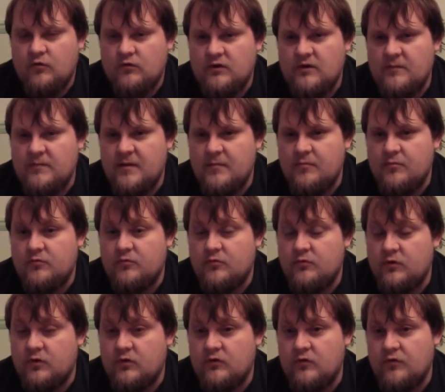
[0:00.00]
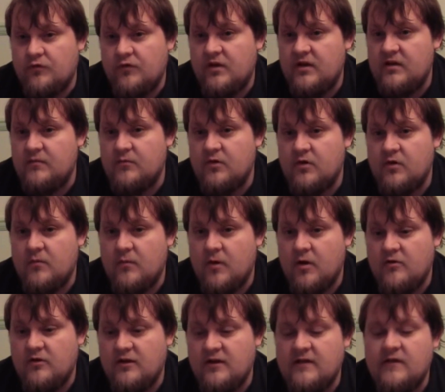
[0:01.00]
after the first game,
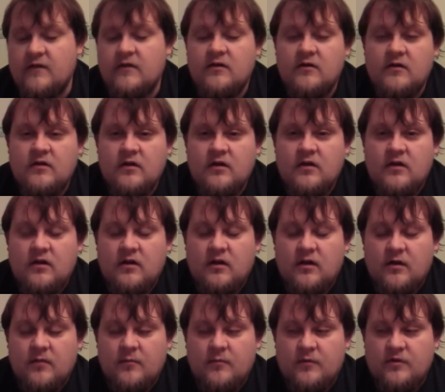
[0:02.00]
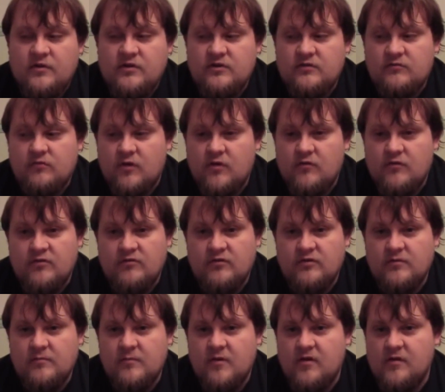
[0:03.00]
because the first game
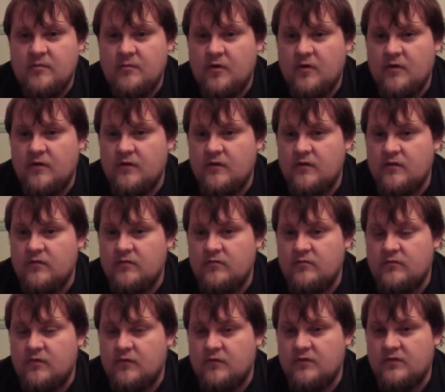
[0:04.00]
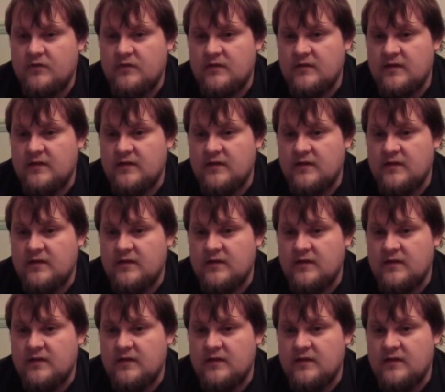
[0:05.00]
sounds the most natural,